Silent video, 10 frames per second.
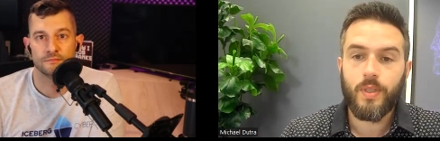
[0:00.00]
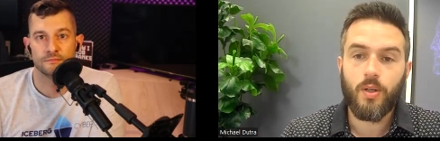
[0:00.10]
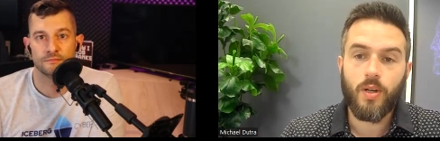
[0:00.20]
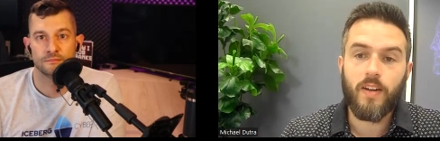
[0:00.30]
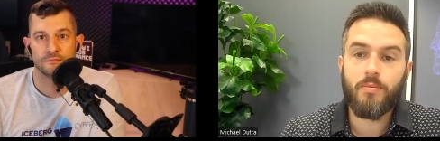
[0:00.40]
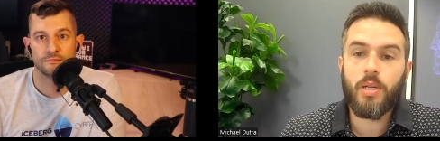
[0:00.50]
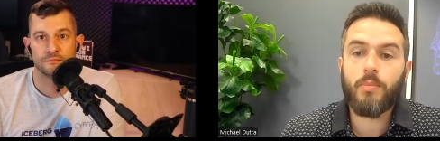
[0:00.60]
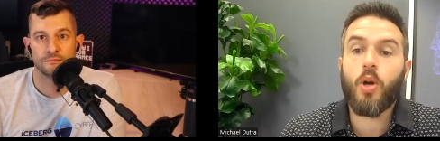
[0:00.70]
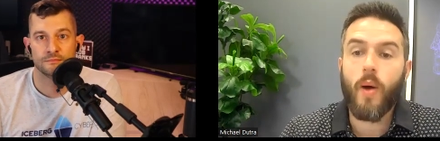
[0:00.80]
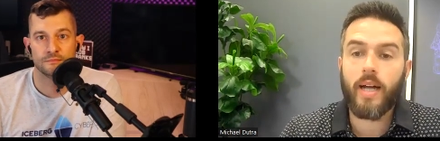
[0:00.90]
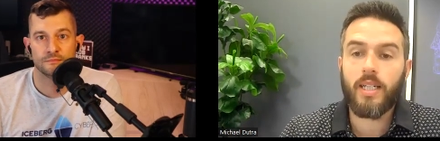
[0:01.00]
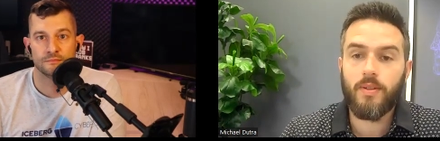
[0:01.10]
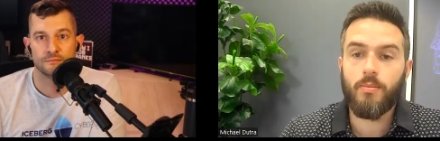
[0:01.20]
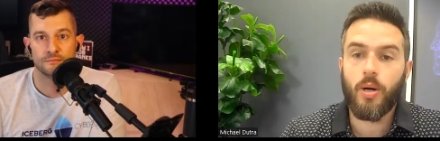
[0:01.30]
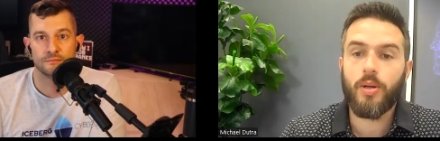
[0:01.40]
Speaker 1: you know, kind of being
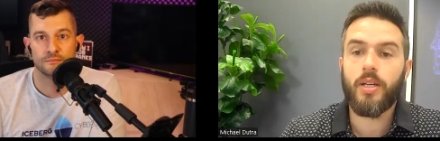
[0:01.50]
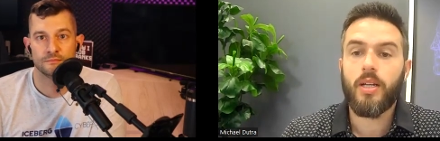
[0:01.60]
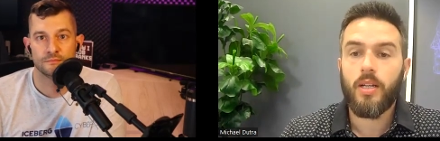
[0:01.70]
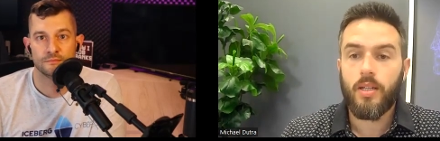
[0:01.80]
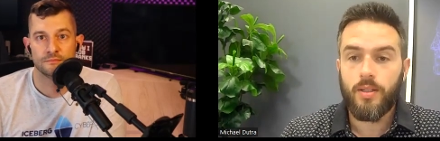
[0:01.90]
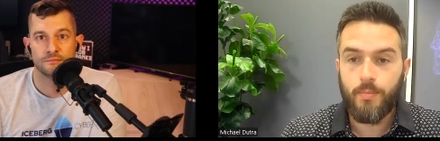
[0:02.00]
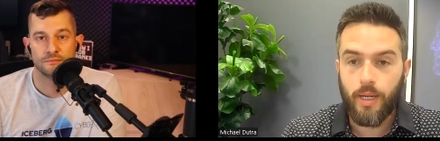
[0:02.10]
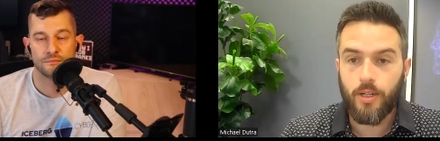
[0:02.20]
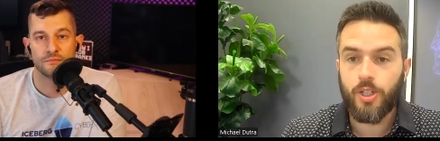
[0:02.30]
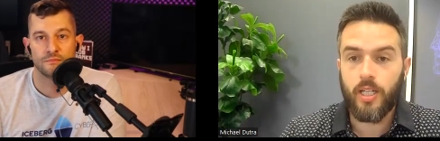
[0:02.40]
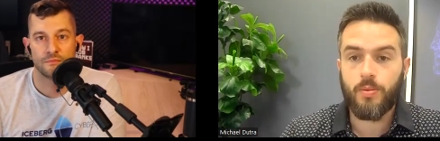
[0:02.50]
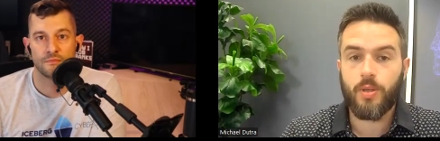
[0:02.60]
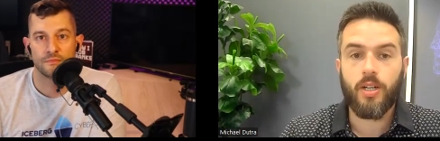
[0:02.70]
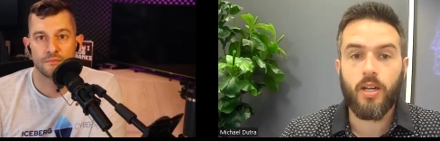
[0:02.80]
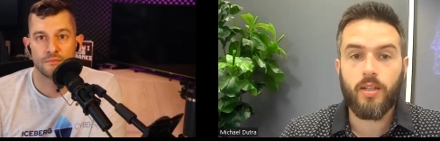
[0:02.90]
proactive about it, better chance
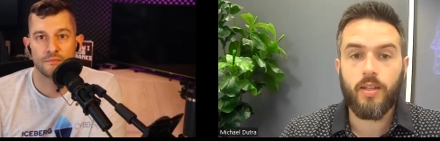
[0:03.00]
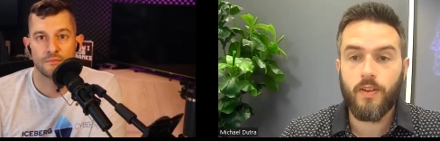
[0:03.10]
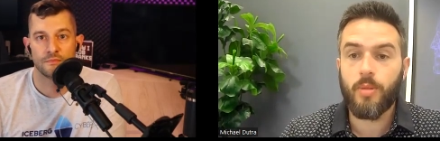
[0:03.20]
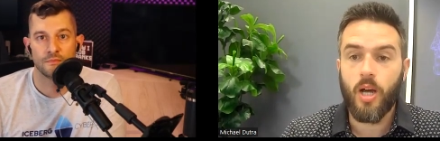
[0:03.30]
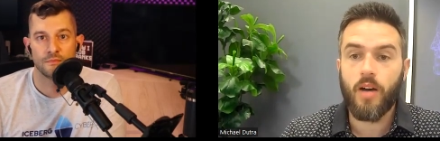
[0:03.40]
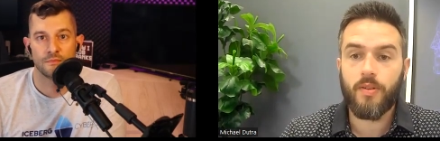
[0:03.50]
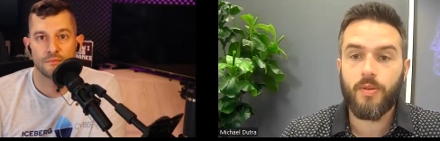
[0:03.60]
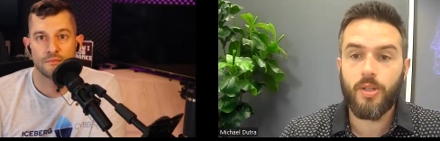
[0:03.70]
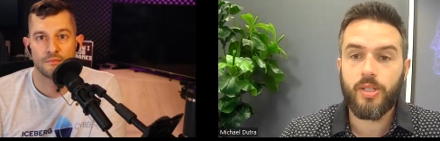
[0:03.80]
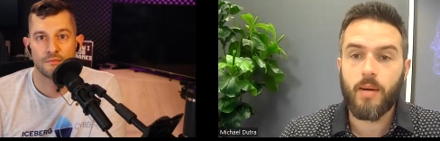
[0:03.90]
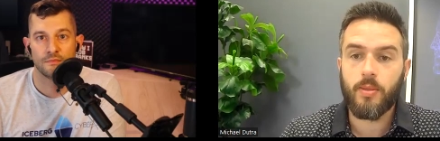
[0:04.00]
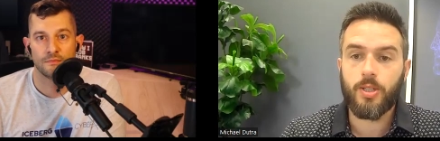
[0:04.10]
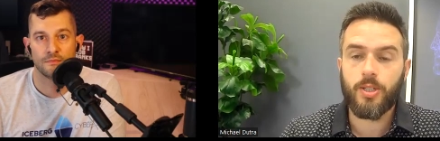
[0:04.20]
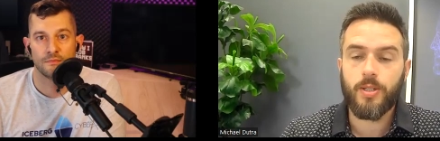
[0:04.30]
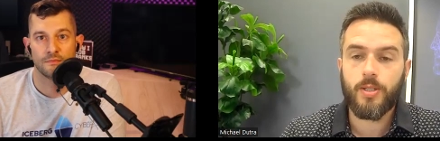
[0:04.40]
we're going to give them an offer for the cyber
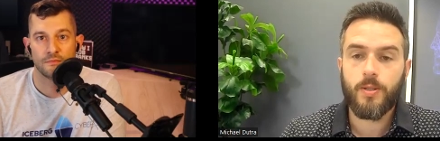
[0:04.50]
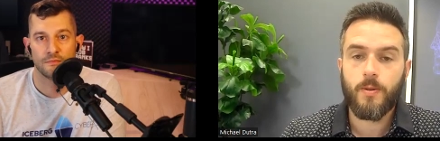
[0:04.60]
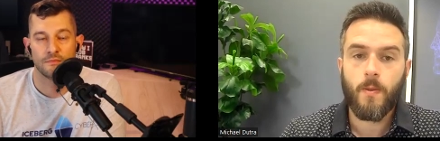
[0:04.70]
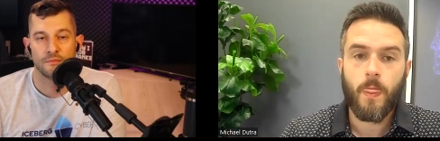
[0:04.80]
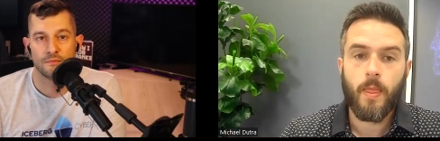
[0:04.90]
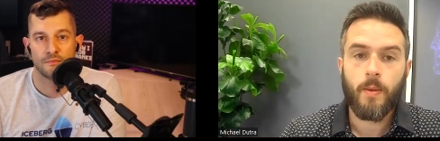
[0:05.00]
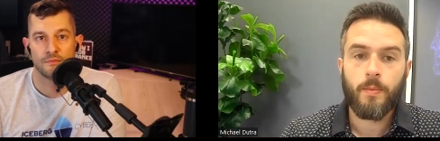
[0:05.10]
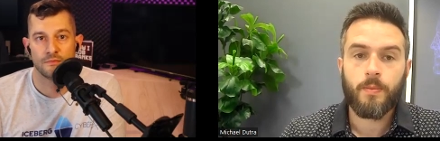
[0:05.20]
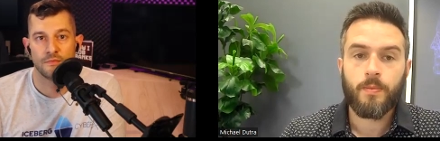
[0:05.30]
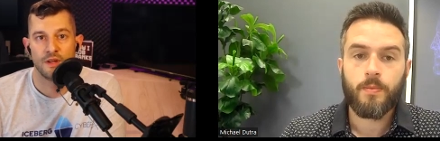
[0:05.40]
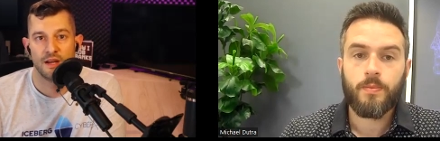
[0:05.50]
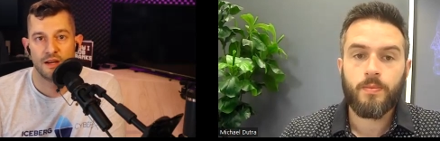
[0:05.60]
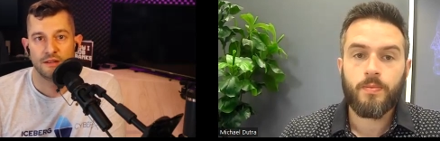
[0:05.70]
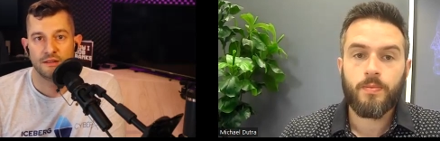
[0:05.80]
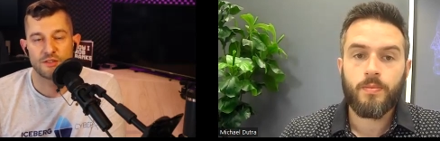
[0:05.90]
insurance.
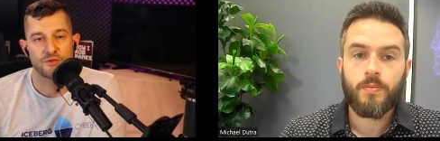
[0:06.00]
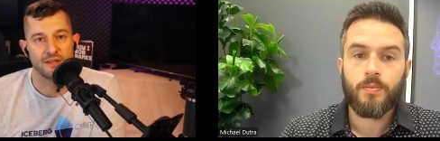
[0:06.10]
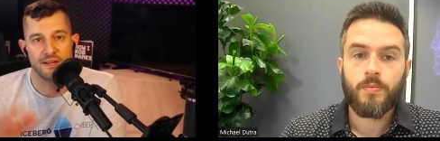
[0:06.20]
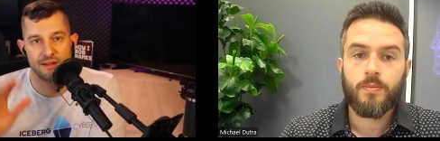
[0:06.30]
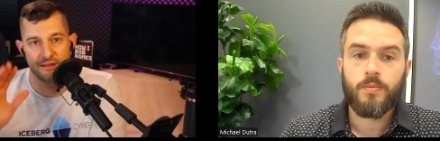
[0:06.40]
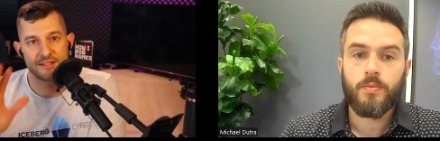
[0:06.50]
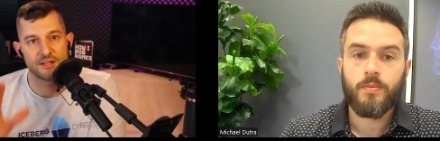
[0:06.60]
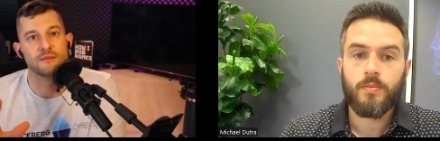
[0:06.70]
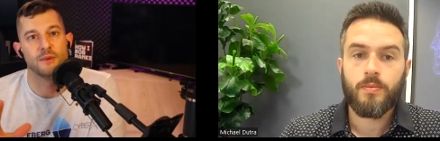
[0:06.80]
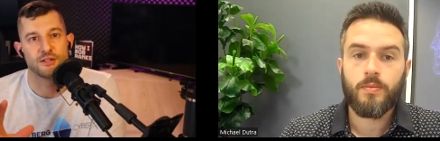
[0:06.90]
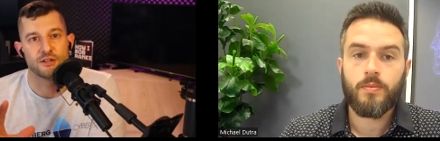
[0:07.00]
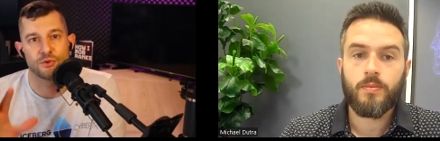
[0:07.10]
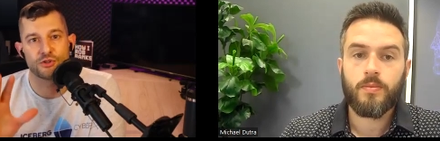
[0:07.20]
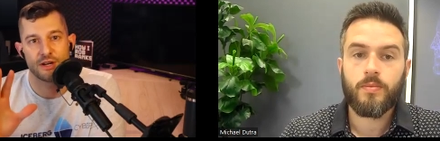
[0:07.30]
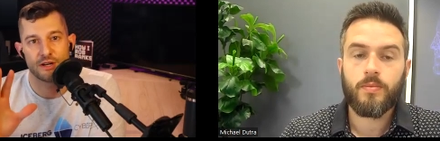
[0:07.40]
Speaker 2: That's right. That that's our mantra. We're
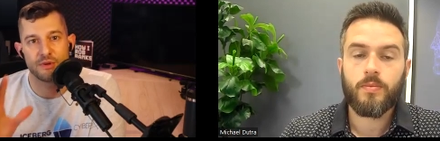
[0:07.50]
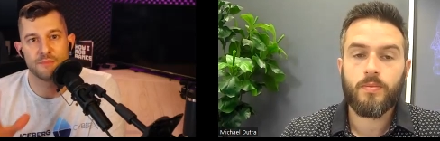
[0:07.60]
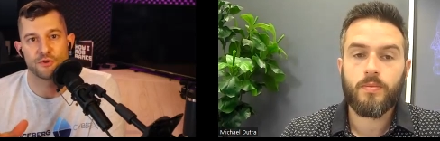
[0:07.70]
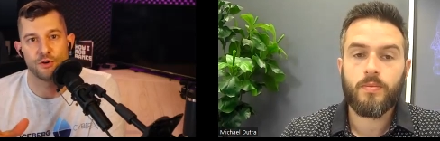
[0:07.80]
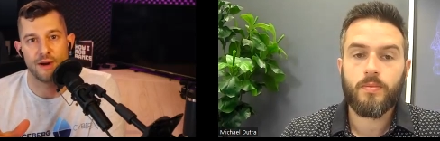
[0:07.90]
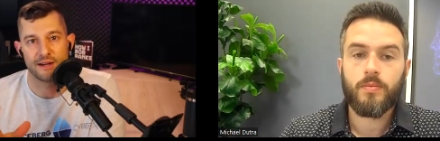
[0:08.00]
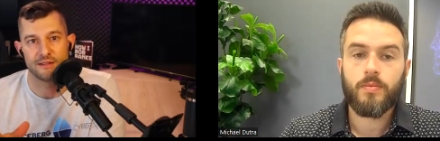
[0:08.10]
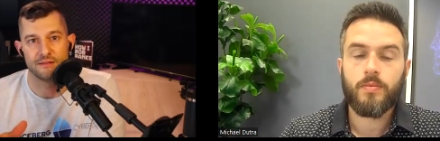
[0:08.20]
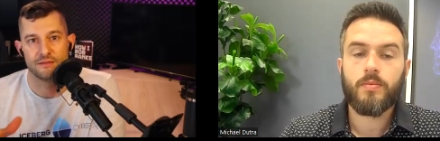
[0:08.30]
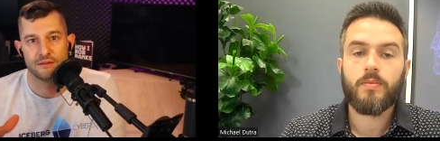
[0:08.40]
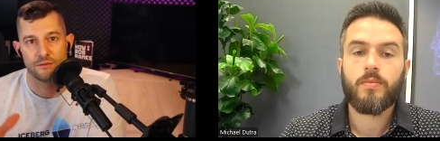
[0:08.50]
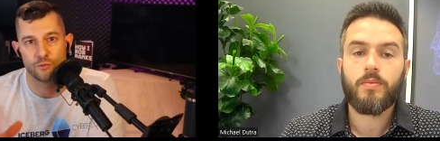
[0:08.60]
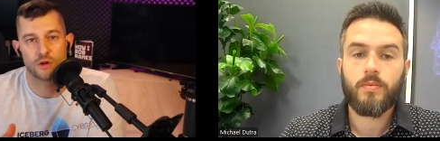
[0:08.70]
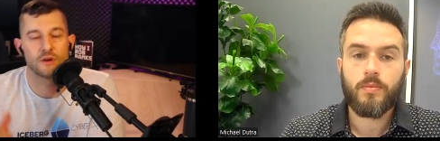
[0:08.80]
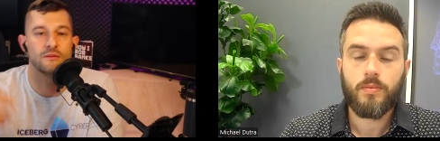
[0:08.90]
trying to be proactive.
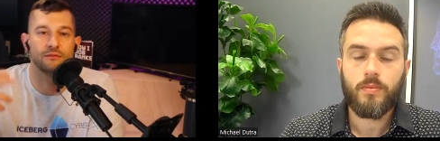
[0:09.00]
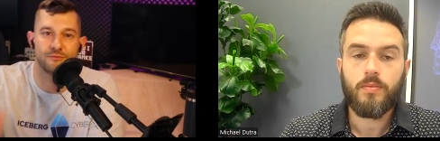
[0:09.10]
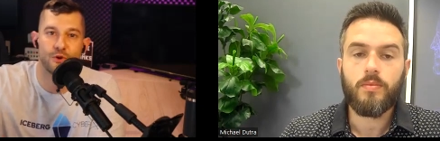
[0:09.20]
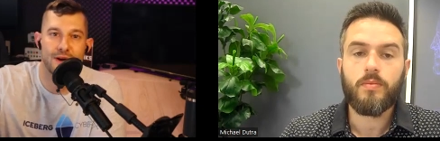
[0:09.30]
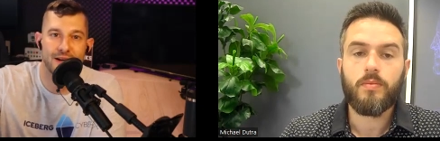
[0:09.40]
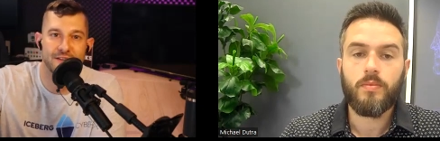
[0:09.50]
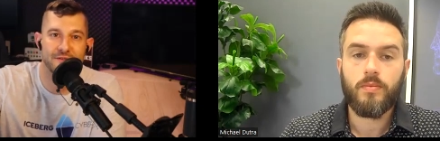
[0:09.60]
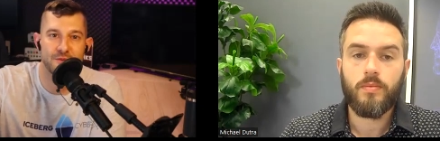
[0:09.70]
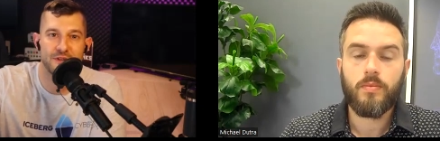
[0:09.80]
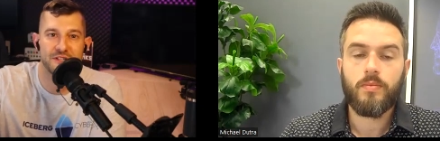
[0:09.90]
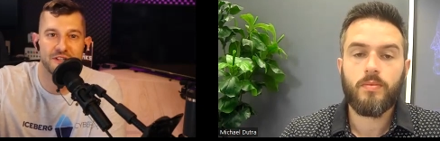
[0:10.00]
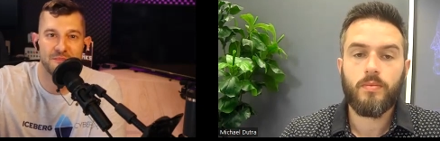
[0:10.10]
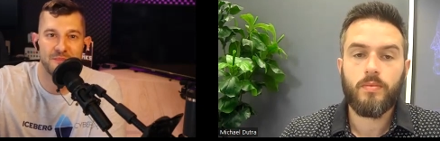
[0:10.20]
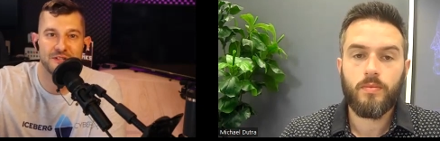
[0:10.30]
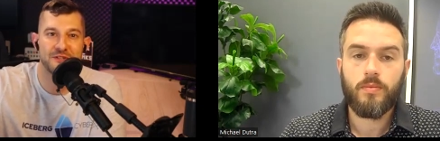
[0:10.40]
We're proactive to reach out to
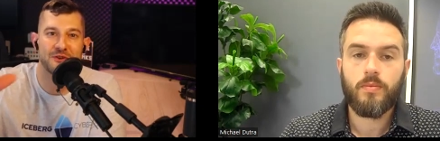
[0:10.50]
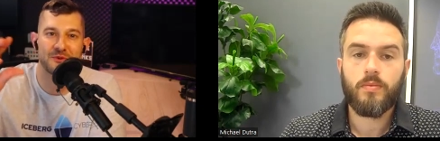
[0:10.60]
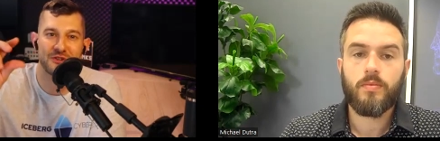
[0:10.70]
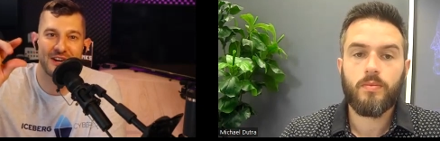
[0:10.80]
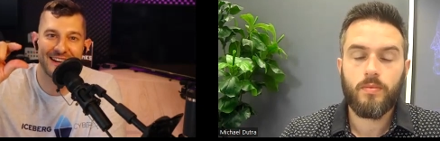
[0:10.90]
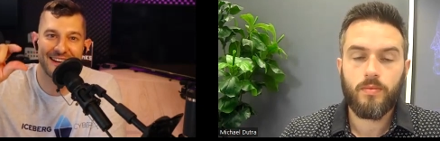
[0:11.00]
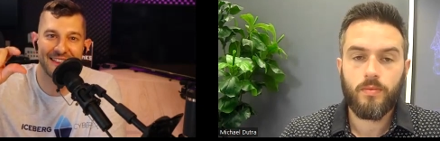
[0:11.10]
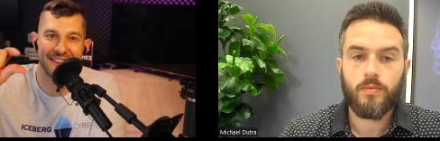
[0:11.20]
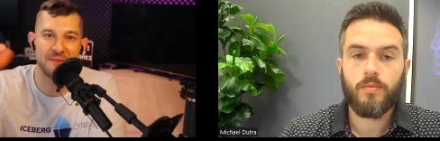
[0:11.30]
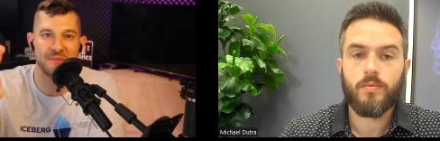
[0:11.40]
business owner. We're trying to get them